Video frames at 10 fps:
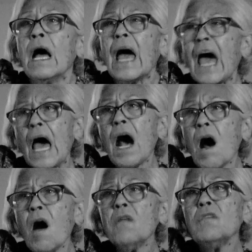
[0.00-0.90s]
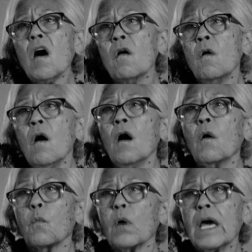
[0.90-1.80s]
Hell no,
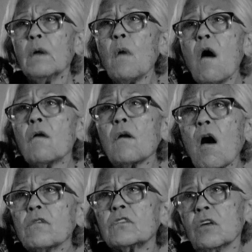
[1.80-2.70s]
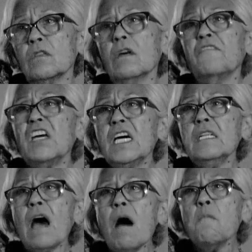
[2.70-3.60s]
we won't go to the
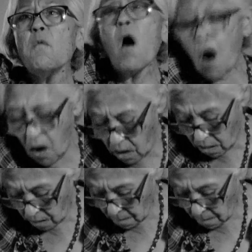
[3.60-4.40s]
Vietnam War.